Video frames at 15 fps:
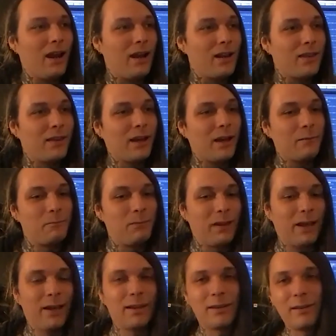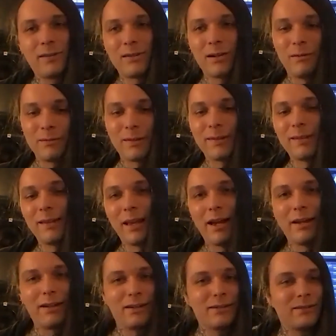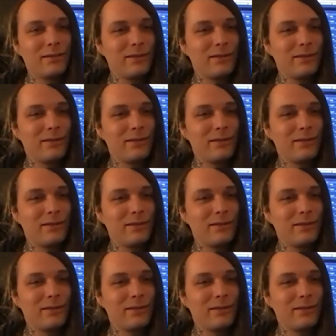anything I play sounds like,